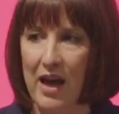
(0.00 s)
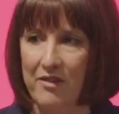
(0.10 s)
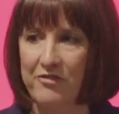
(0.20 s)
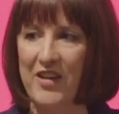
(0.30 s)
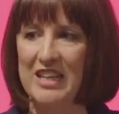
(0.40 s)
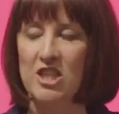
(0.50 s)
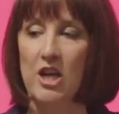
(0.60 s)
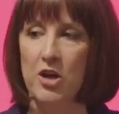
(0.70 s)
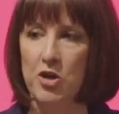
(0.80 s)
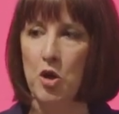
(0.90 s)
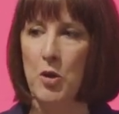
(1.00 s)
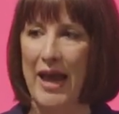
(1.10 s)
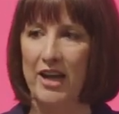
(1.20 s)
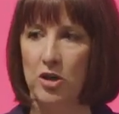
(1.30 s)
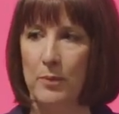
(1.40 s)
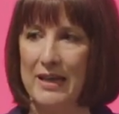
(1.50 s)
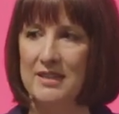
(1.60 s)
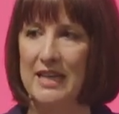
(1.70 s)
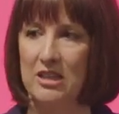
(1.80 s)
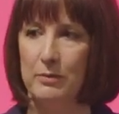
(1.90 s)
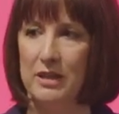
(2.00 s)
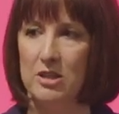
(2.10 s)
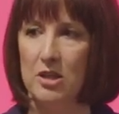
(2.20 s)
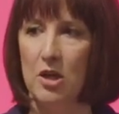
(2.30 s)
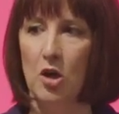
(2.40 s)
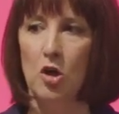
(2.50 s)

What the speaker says: and fashion a new economic settlement,